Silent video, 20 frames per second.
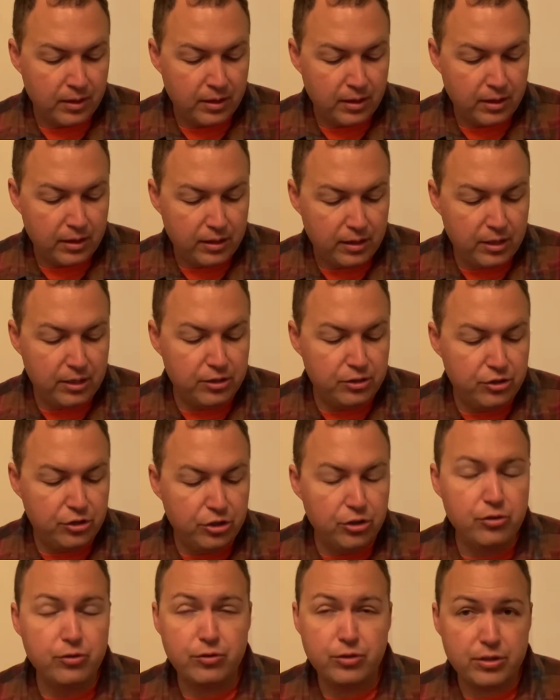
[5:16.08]
These
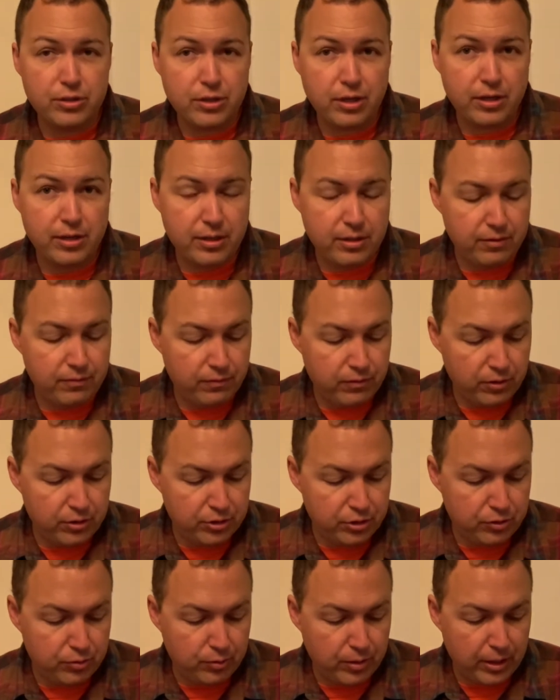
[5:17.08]
Jews, starting in verse
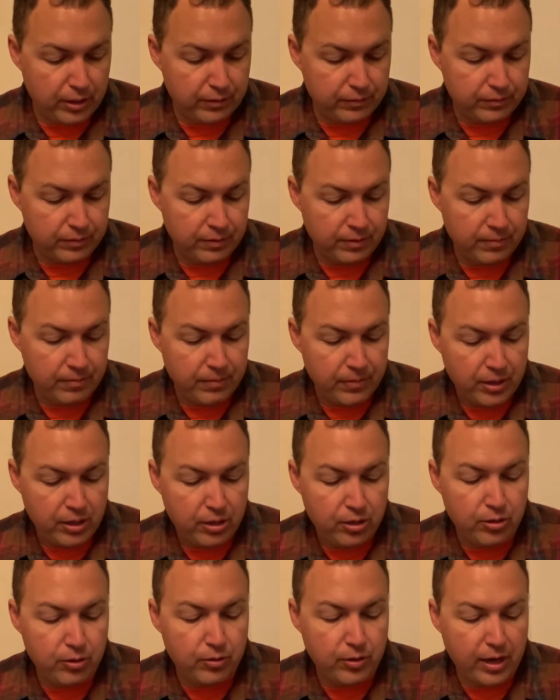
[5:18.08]
12,
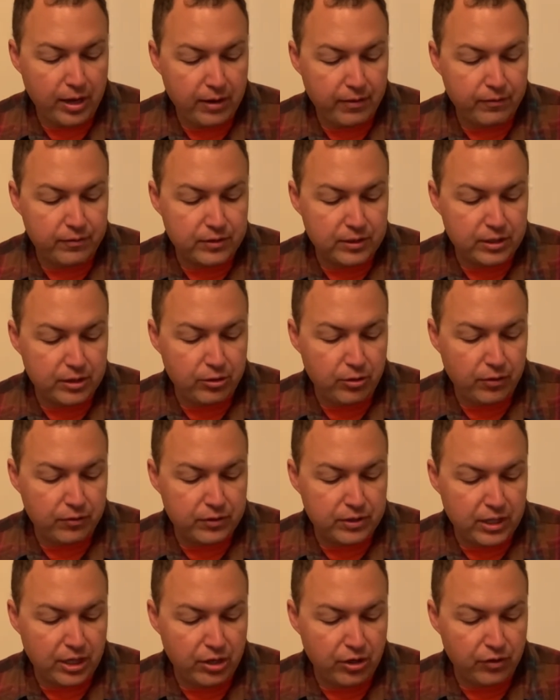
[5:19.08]
who have you have
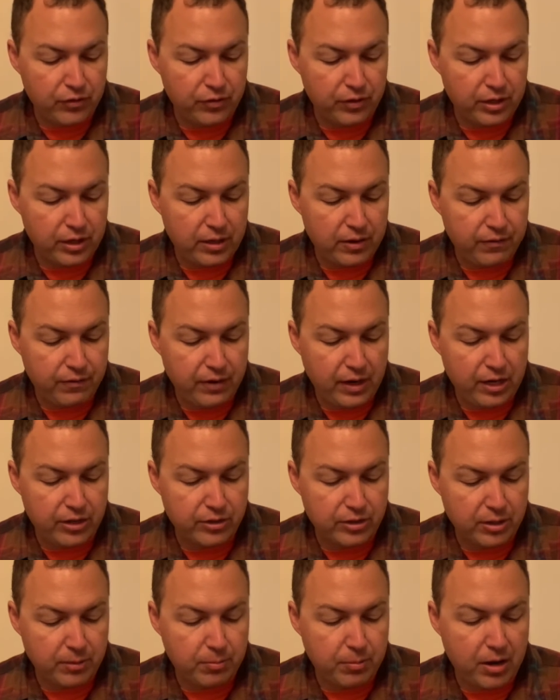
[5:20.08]
set over the affairs
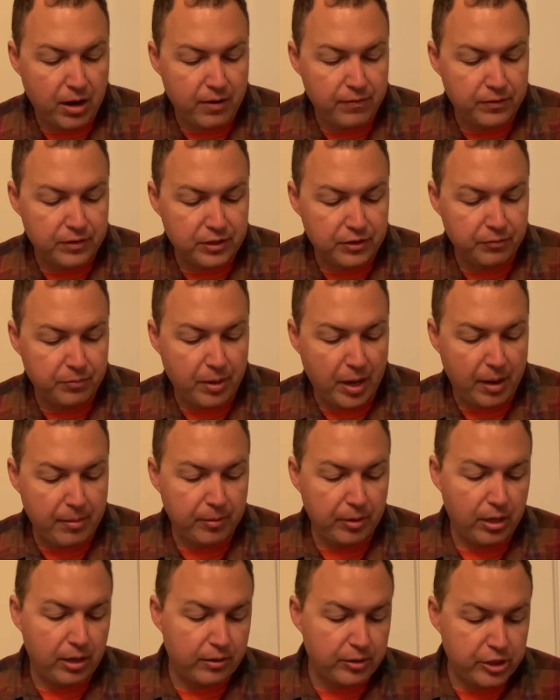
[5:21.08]
of the province of
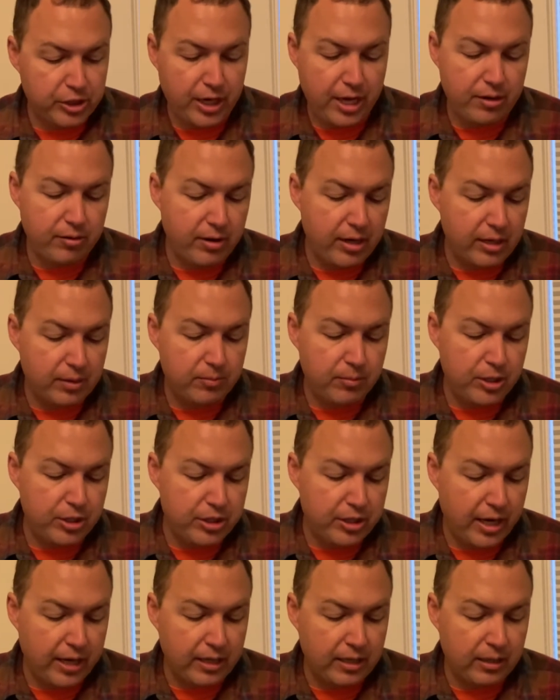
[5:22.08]
Babylon, Shadrach,
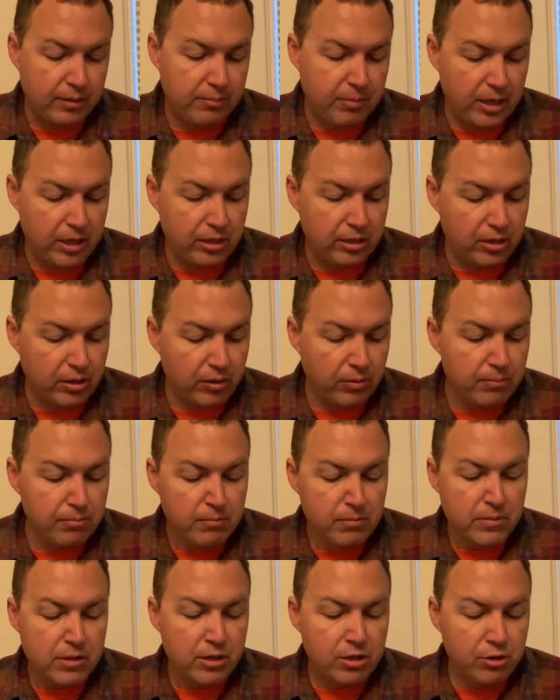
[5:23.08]
Meshach, and Abednego,
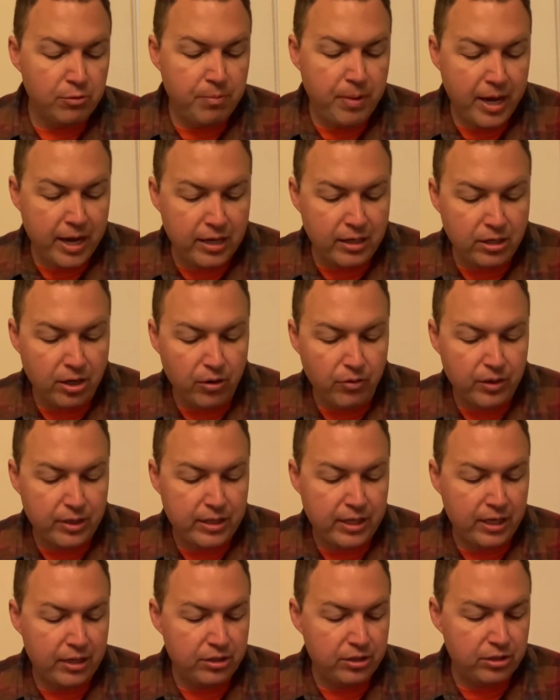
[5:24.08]
who pay no
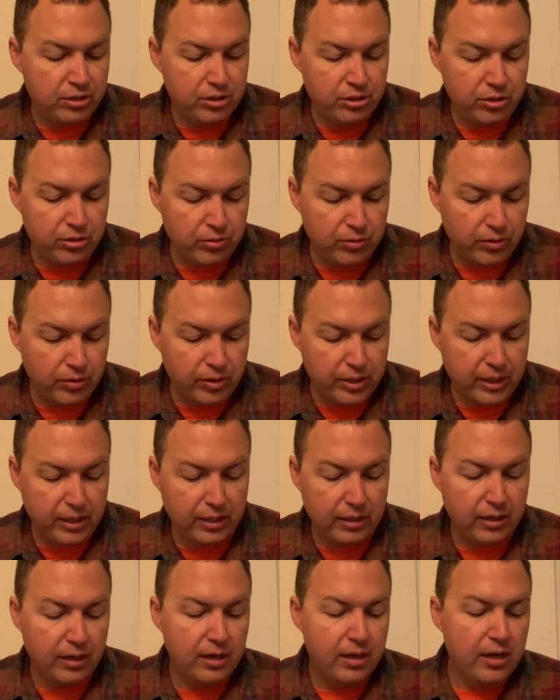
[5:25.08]
attention to you, O king.
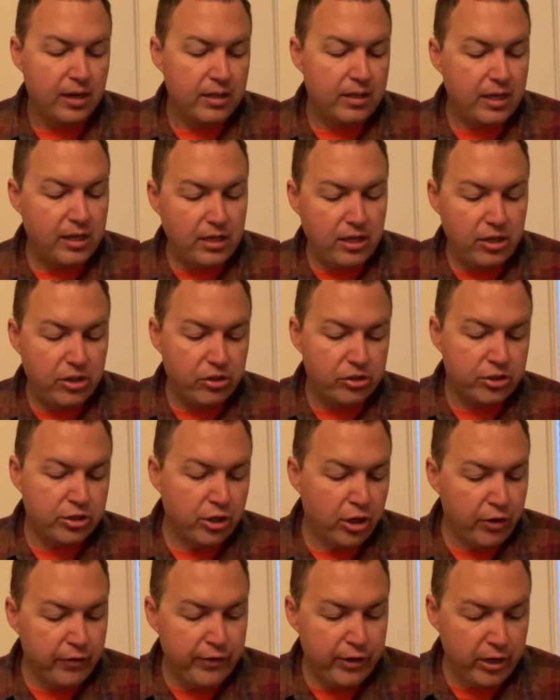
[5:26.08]
They neither
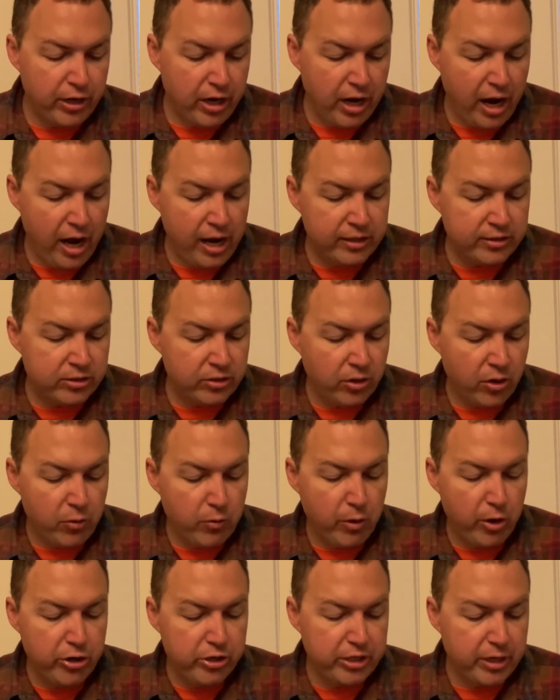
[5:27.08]
serve your gods nor
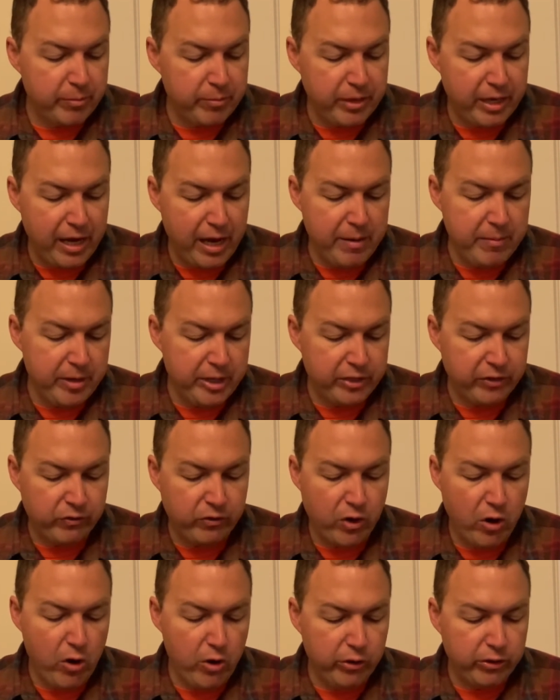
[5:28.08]
worship the image of
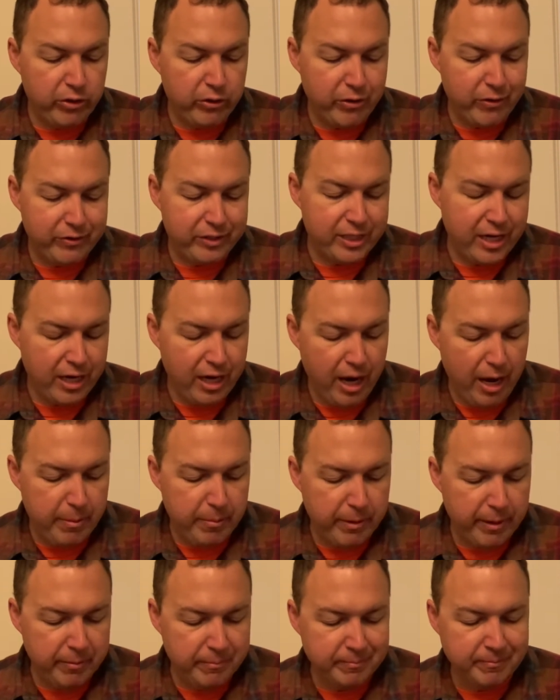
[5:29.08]
gold you have set up.